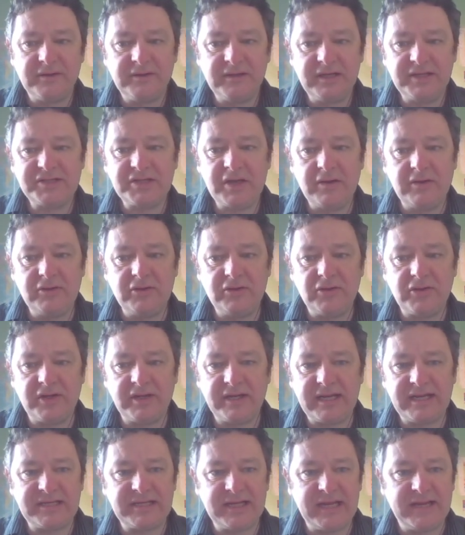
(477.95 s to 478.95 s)
Let's go and look
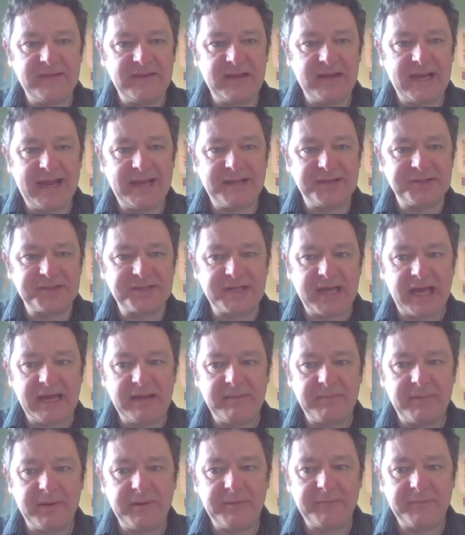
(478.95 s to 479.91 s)
at it in the landscape.